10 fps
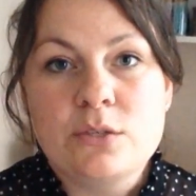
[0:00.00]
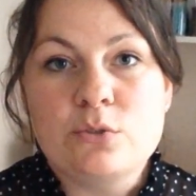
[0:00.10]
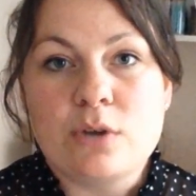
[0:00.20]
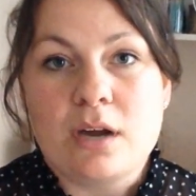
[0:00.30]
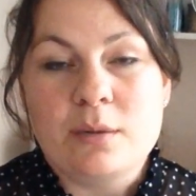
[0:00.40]

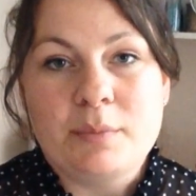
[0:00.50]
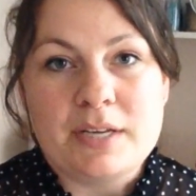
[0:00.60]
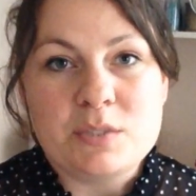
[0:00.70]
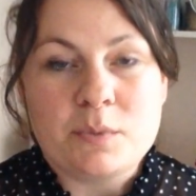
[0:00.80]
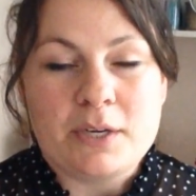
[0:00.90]
draw a
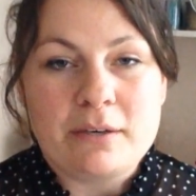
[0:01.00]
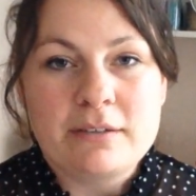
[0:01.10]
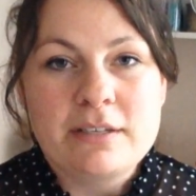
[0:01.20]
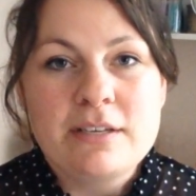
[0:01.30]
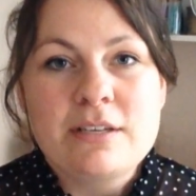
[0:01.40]
prize winner.
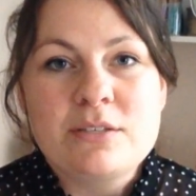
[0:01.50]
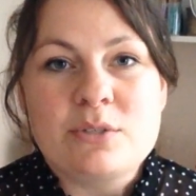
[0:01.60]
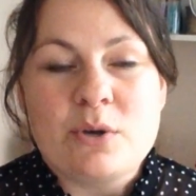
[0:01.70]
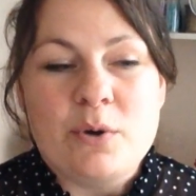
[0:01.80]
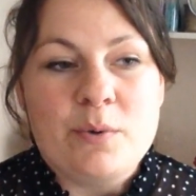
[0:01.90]

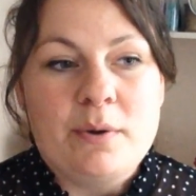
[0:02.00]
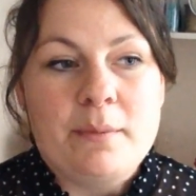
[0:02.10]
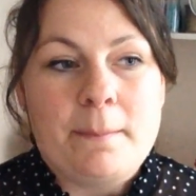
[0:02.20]
So